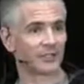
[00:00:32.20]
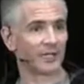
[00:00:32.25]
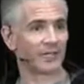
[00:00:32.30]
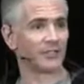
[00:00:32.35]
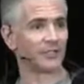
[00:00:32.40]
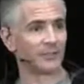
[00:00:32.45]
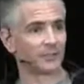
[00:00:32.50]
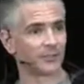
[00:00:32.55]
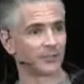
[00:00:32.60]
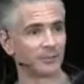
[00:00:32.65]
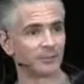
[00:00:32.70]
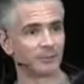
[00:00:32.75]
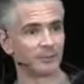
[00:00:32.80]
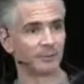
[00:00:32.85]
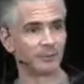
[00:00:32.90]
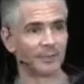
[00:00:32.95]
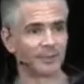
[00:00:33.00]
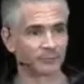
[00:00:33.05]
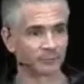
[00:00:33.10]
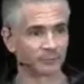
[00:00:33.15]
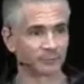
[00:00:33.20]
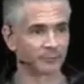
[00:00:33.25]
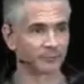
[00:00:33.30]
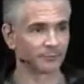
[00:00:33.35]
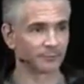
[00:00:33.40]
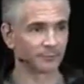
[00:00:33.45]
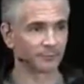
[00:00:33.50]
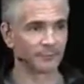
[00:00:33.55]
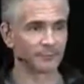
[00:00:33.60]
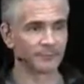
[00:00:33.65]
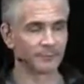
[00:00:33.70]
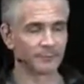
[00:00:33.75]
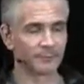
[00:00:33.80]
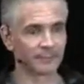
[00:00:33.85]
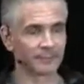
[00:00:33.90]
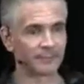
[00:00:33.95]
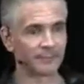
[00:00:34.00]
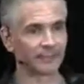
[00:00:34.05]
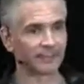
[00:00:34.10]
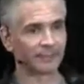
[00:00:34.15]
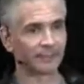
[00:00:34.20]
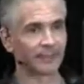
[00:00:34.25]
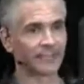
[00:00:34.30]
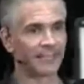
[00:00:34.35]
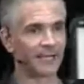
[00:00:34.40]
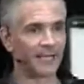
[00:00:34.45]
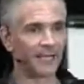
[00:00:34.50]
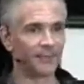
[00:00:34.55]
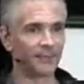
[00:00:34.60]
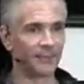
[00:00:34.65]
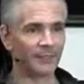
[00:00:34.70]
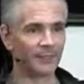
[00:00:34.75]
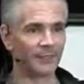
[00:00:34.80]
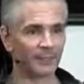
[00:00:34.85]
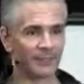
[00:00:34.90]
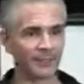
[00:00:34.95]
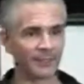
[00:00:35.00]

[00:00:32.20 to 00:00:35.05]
I know should be better bullet points because I can write copy.